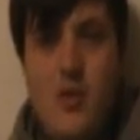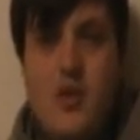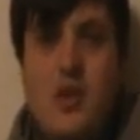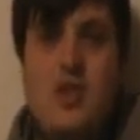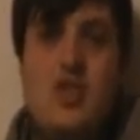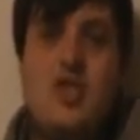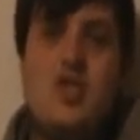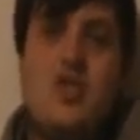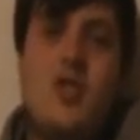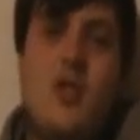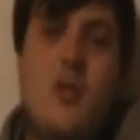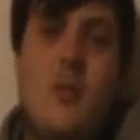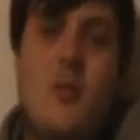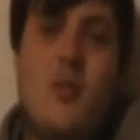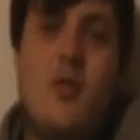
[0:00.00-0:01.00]
But in
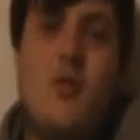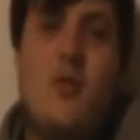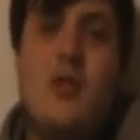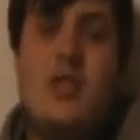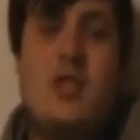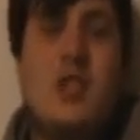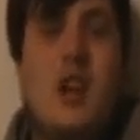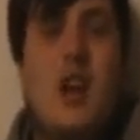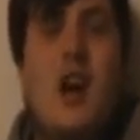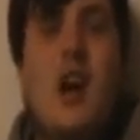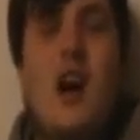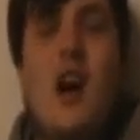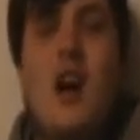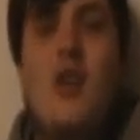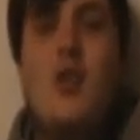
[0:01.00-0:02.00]
some movies,
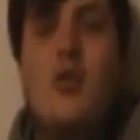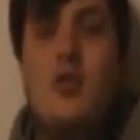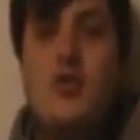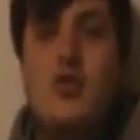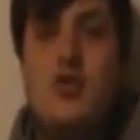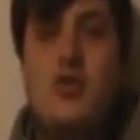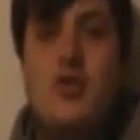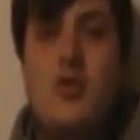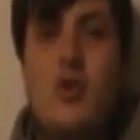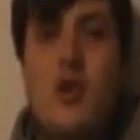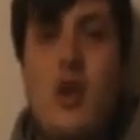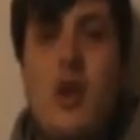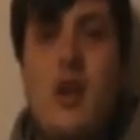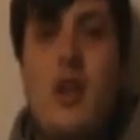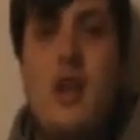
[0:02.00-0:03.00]
a good
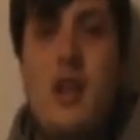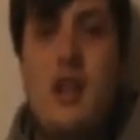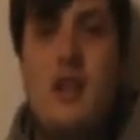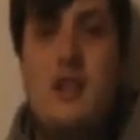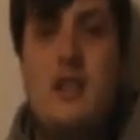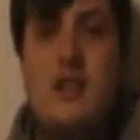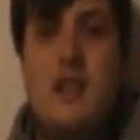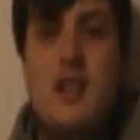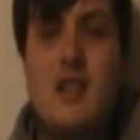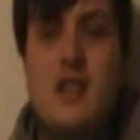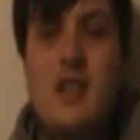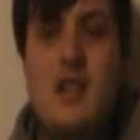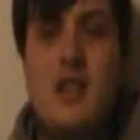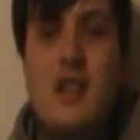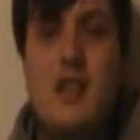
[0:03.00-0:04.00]
storyline isn't
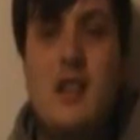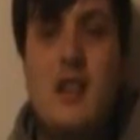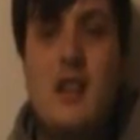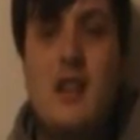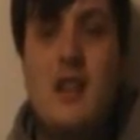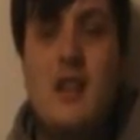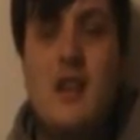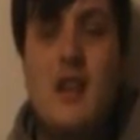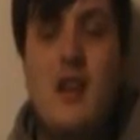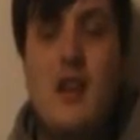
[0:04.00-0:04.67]
needed